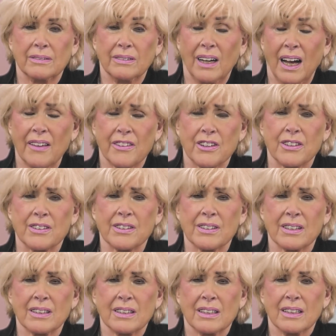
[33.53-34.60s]

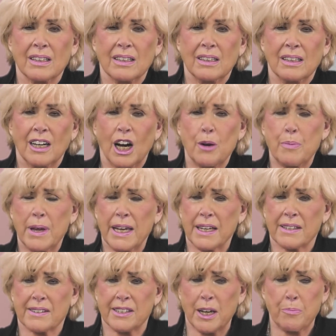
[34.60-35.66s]
fathers are
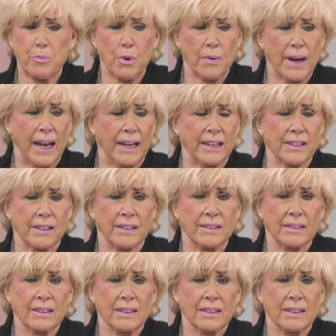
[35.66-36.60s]
being separated,